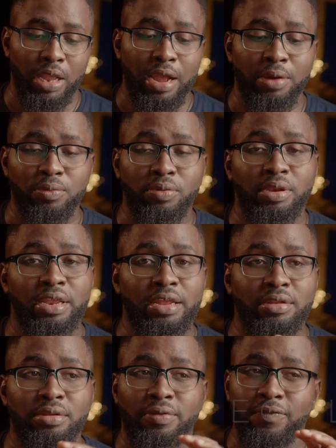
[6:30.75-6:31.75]
I would
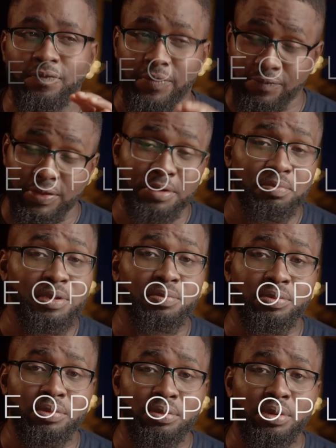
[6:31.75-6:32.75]
need 15
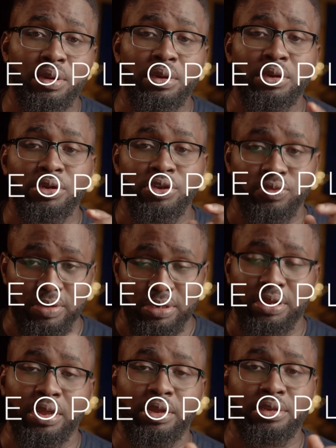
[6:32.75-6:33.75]
people to
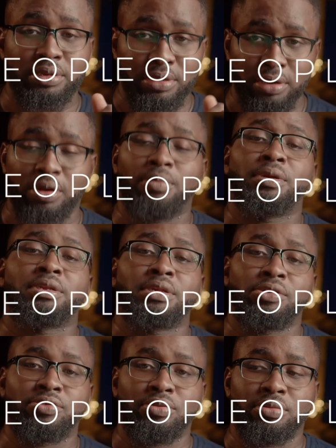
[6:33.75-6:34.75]
indicate in the comment
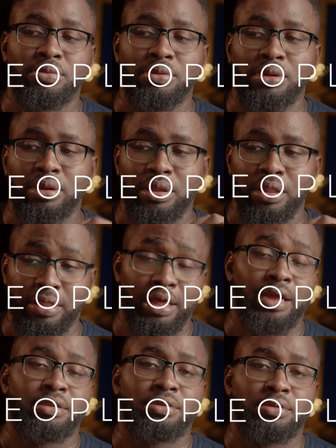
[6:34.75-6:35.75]
section
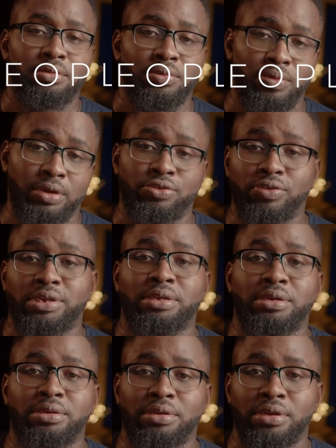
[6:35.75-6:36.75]
that we're
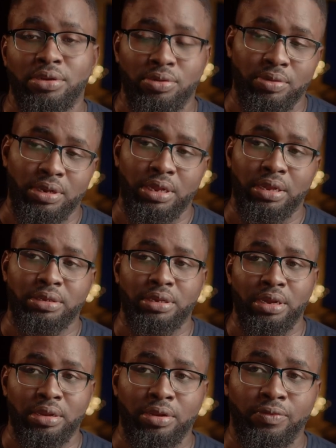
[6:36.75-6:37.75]
interested in doing that.
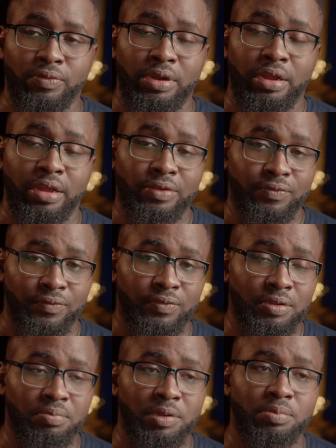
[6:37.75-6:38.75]
And if we can get
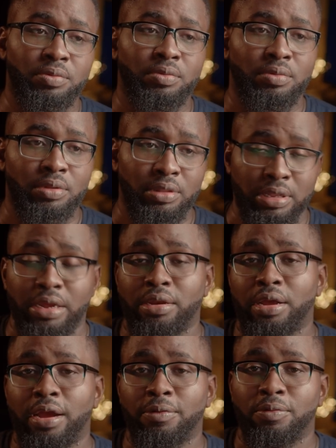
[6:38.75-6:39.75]
15 people,
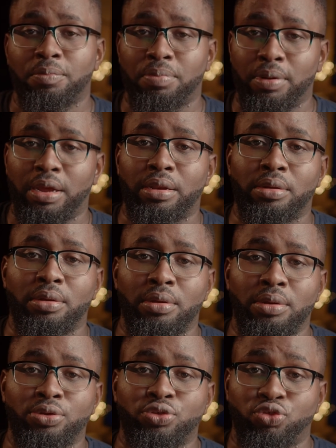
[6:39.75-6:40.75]
then I would plan
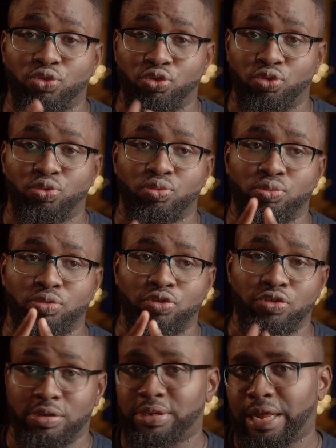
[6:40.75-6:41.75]
to do
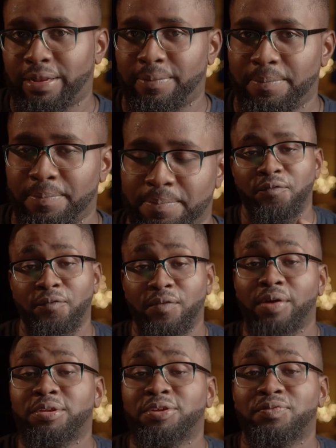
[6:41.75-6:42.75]
just that. If you
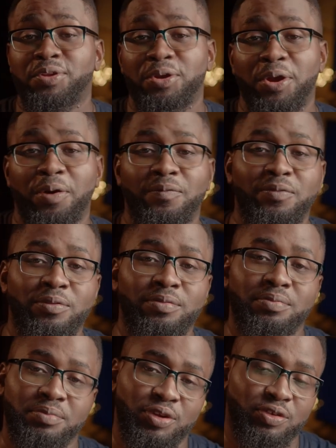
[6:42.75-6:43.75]
found this video helpful,
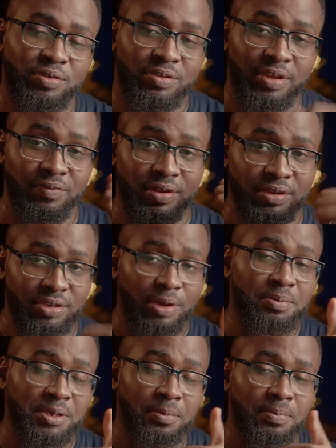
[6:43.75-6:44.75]
be sure to give it a
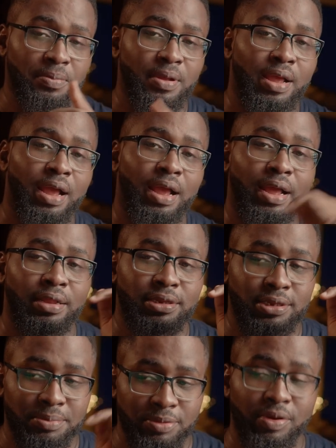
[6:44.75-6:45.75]
thumbs up and
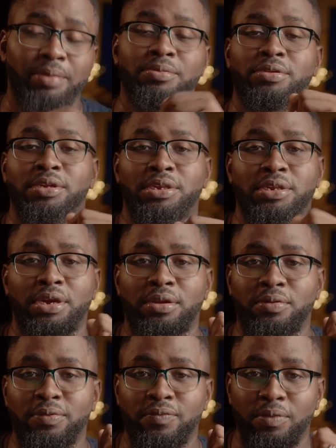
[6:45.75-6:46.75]
subscribe to this
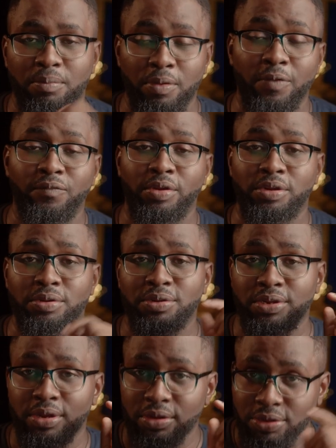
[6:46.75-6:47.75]
channel for more
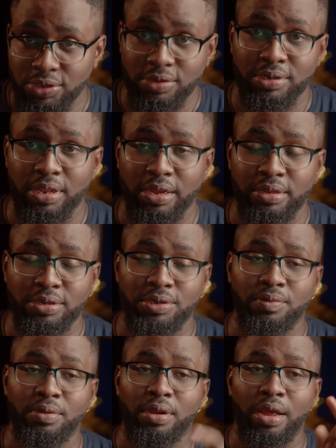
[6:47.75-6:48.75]
videos just like
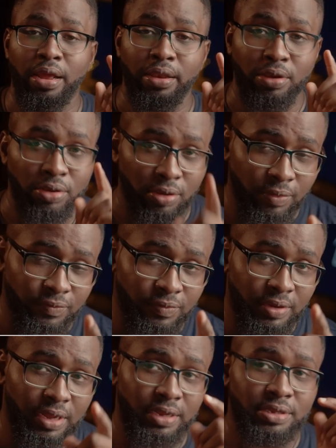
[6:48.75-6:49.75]
this one. And don't
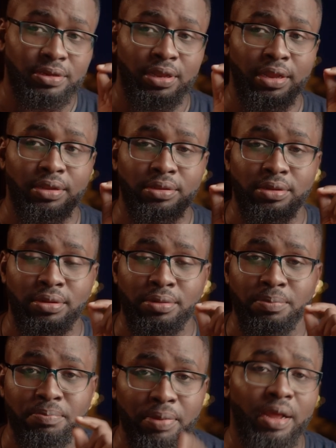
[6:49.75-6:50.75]
forget to hit the
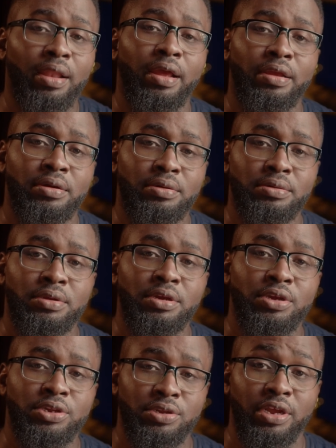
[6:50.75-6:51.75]
bell icon
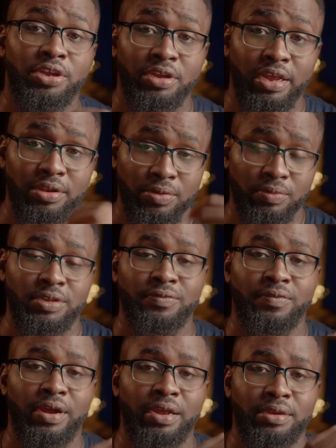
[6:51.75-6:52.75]
so that you get
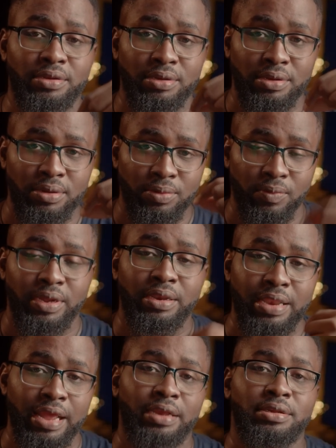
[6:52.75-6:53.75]
notified
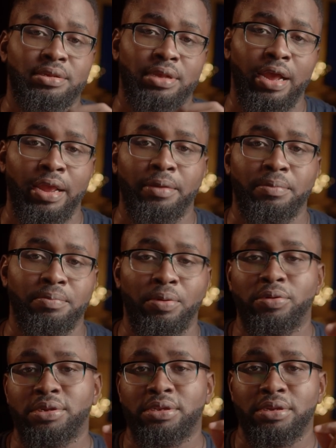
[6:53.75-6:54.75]
when next I
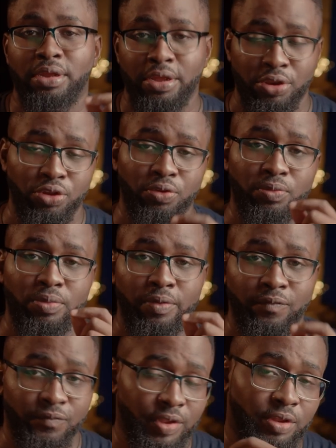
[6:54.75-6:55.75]
post a new
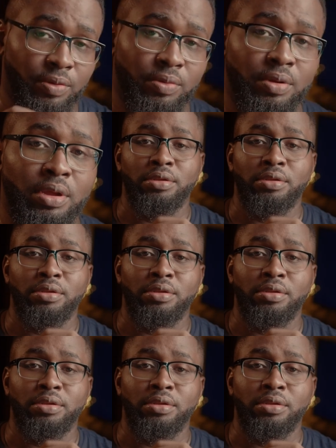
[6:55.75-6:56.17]
video.